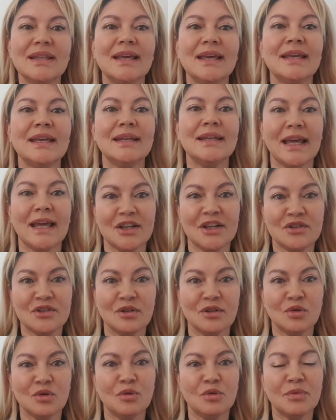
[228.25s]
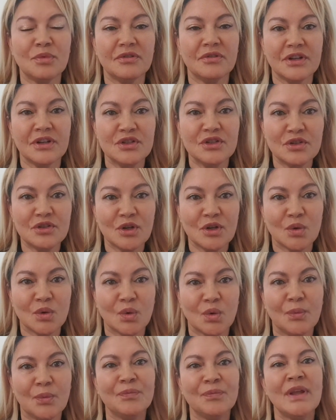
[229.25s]
a national or provincial
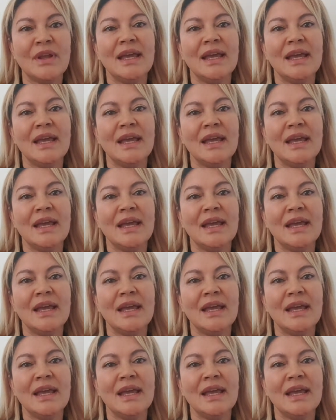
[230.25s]
law,